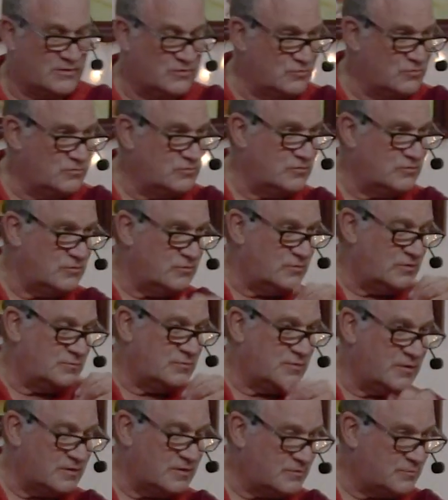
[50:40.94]
guru
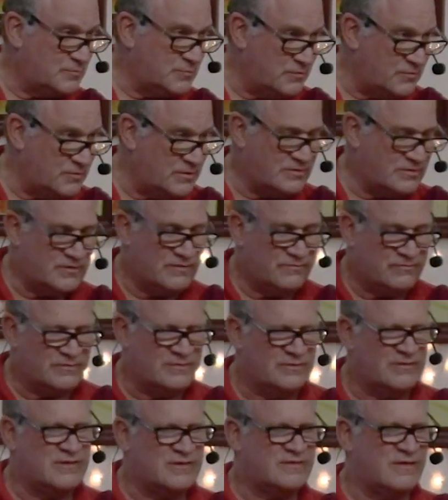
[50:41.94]
and my experience.
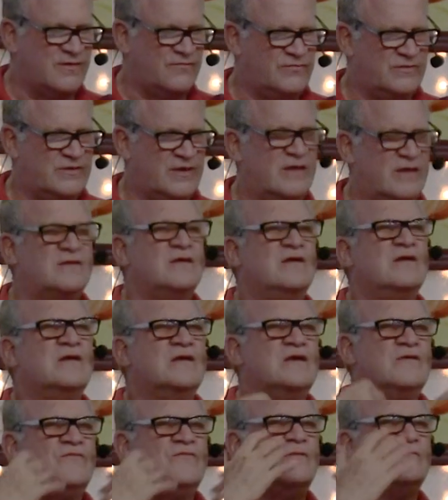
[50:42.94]
Even, let's not forget,
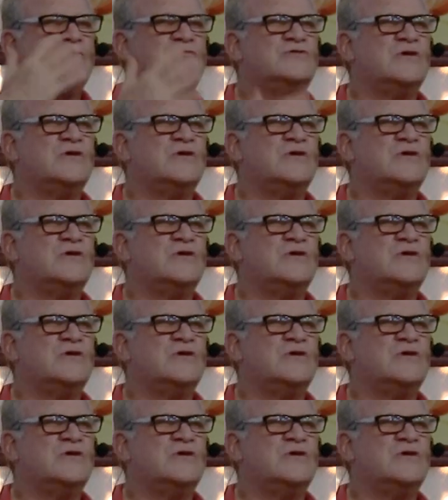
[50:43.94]
if I'm